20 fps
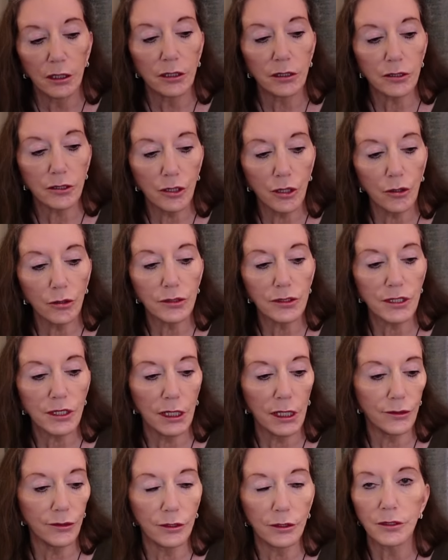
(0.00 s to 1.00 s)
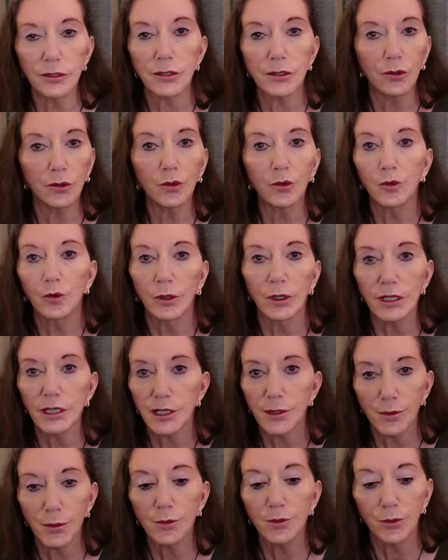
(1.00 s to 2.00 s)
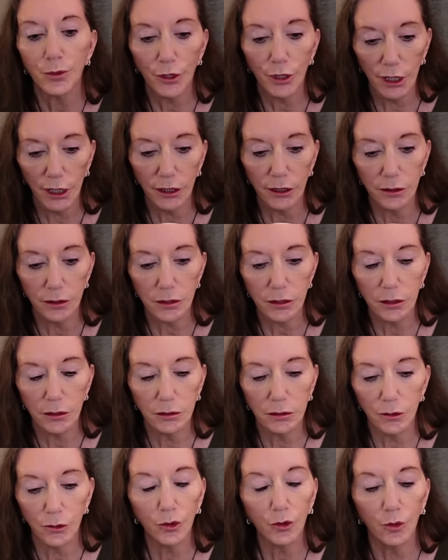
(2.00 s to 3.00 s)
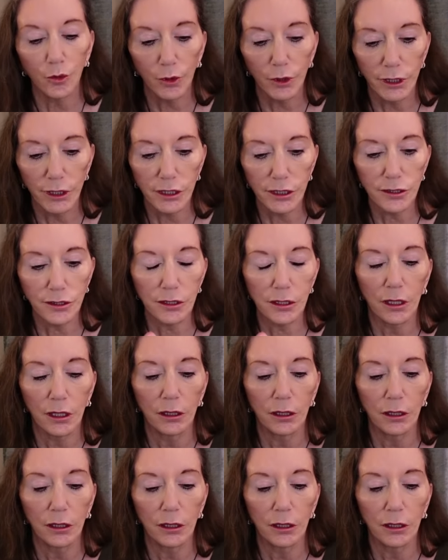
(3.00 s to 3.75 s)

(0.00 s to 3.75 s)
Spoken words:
Tods leather has always been brilliant, always.